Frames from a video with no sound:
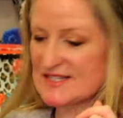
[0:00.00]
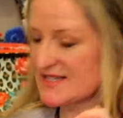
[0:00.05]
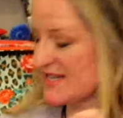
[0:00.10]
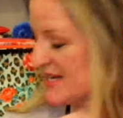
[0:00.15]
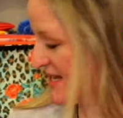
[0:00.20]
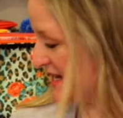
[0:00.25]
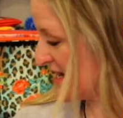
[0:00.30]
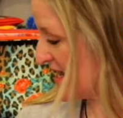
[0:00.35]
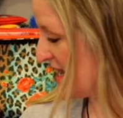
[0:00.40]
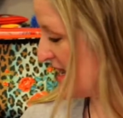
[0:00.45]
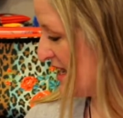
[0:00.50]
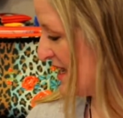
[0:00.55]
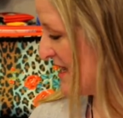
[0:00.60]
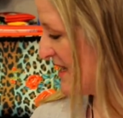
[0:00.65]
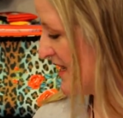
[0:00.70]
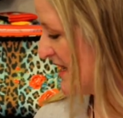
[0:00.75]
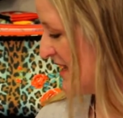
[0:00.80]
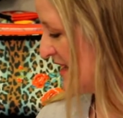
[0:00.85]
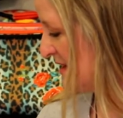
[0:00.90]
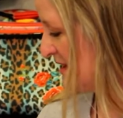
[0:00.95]
that
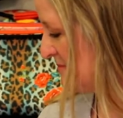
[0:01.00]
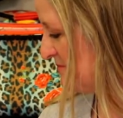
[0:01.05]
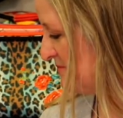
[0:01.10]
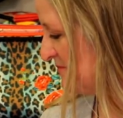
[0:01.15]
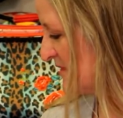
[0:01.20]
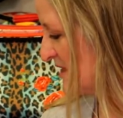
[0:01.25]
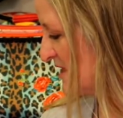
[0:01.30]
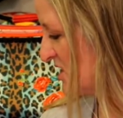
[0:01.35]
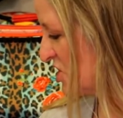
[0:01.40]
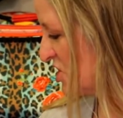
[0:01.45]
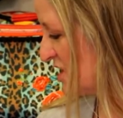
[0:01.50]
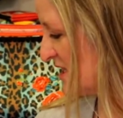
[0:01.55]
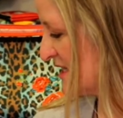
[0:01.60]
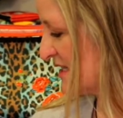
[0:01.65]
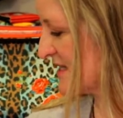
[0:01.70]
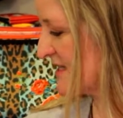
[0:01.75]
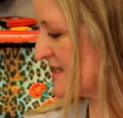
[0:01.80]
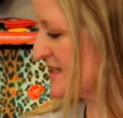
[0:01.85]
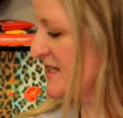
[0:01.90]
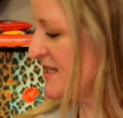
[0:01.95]
I am
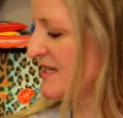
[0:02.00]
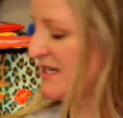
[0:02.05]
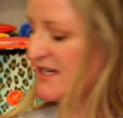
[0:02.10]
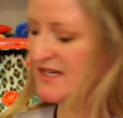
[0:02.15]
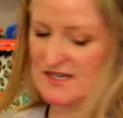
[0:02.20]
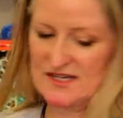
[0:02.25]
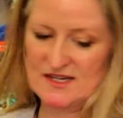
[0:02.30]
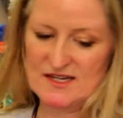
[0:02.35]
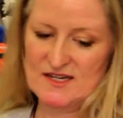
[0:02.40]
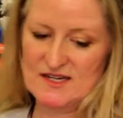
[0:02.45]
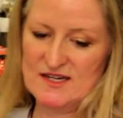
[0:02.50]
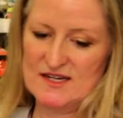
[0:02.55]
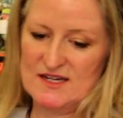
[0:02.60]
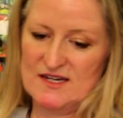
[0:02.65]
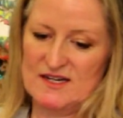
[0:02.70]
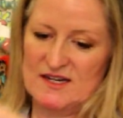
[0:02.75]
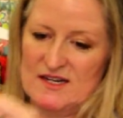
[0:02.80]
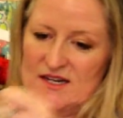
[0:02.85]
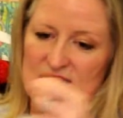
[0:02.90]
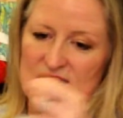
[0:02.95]
just,
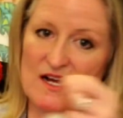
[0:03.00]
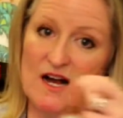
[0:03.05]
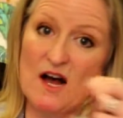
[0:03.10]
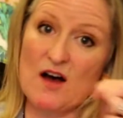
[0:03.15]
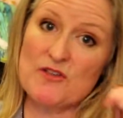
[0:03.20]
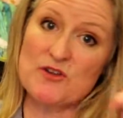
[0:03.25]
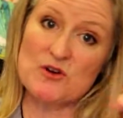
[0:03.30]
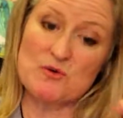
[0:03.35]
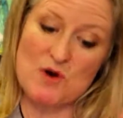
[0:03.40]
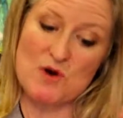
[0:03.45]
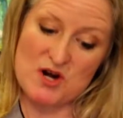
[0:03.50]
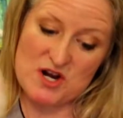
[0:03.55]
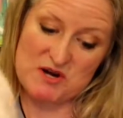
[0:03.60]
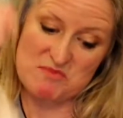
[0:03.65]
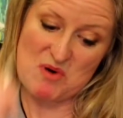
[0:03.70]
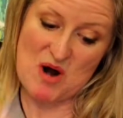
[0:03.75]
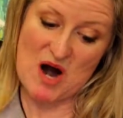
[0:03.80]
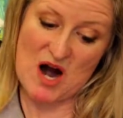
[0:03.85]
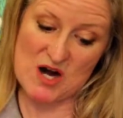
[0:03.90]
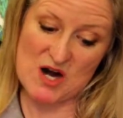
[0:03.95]
other work in
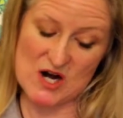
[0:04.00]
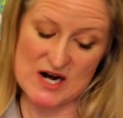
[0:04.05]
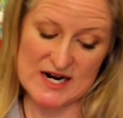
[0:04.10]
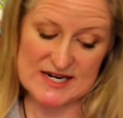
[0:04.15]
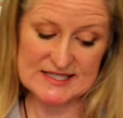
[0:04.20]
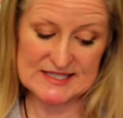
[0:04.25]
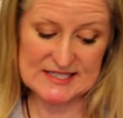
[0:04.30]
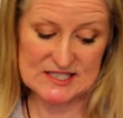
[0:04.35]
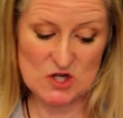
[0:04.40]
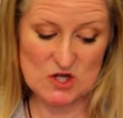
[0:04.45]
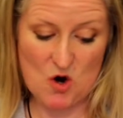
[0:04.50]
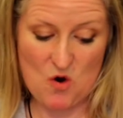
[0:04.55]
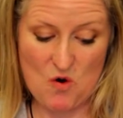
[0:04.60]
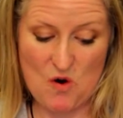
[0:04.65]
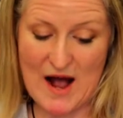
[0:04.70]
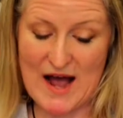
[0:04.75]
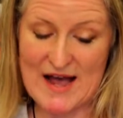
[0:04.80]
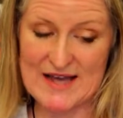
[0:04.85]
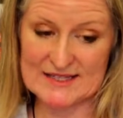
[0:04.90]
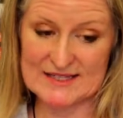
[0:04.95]
progress. So
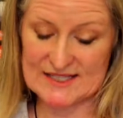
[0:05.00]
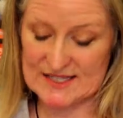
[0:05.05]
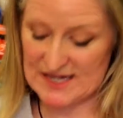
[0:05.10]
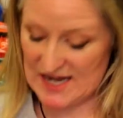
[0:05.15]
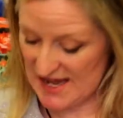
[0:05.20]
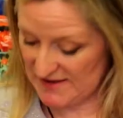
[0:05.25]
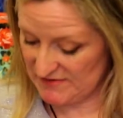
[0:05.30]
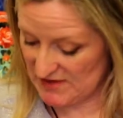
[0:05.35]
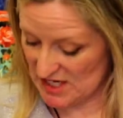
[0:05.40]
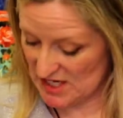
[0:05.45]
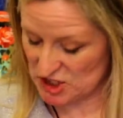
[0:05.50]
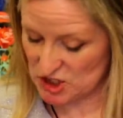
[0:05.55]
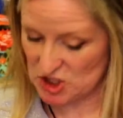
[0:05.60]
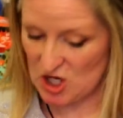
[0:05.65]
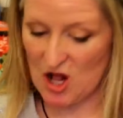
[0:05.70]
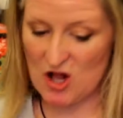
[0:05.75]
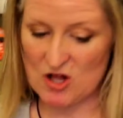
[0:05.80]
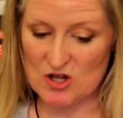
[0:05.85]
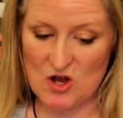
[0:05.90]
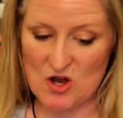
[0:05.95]
I did have that
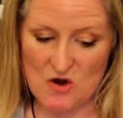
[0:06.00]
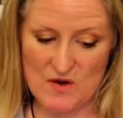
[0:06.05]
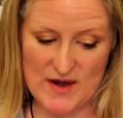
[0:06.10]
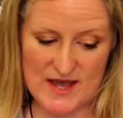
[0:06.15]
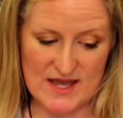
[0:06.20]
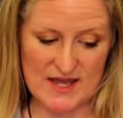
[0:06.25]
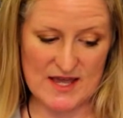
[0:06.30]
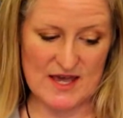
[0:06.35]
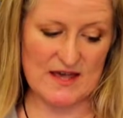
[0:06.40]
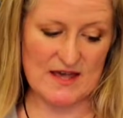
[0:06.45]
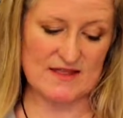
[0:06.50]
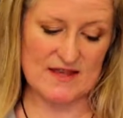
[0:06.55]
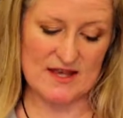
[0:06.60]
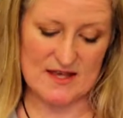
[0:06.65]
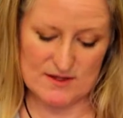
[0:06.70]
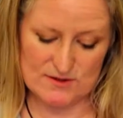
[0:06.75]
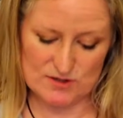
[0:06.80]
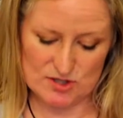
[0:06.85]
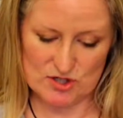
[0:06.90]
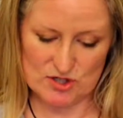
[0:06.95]
shawl going, and
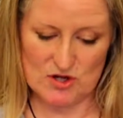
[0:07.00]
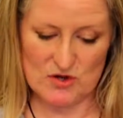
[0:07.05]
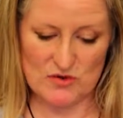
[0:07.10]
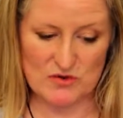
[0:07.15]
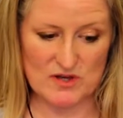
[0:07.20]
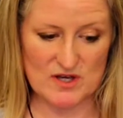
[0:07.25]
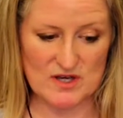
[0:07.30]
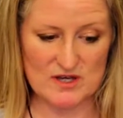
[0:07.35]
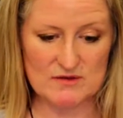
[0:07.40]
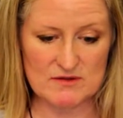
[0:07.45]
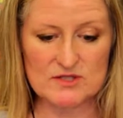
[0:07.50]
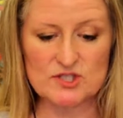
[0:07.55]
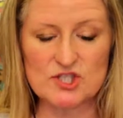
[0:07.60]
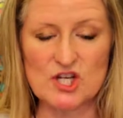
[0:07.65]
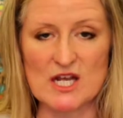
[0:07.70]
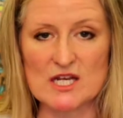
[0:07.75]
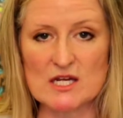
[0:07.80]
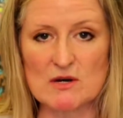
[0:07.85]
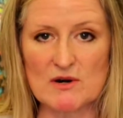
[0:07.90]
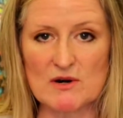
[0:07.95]
then, you know, the
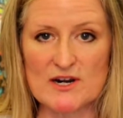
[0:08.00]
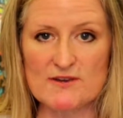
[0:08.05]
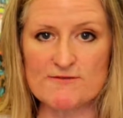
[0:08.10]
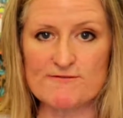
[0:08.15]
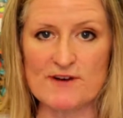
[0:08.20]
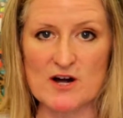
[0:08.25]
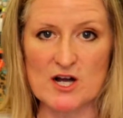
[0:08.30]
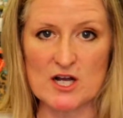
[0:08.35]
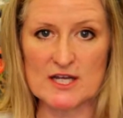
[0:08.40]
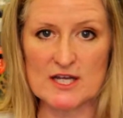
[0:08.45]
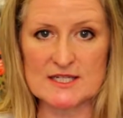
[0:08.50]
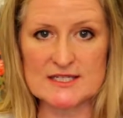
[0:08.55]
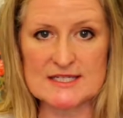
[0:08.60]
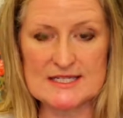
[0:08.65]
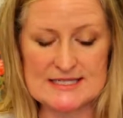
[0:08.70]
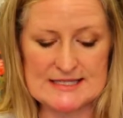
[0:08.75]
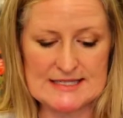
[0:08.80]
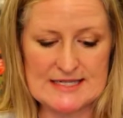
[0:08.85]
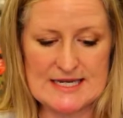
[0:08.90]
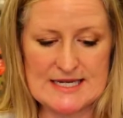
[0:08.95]
January funk
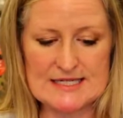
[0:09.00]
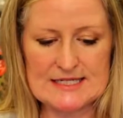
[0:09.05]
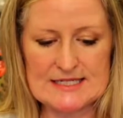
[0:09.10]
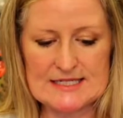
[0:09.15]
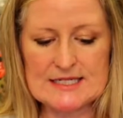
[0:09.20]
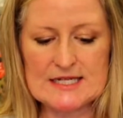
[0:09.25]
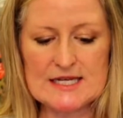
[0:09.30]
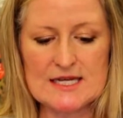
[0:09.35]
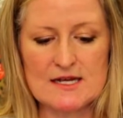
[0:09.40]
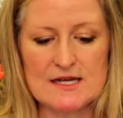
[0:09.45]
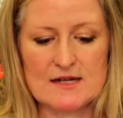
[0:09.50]
descended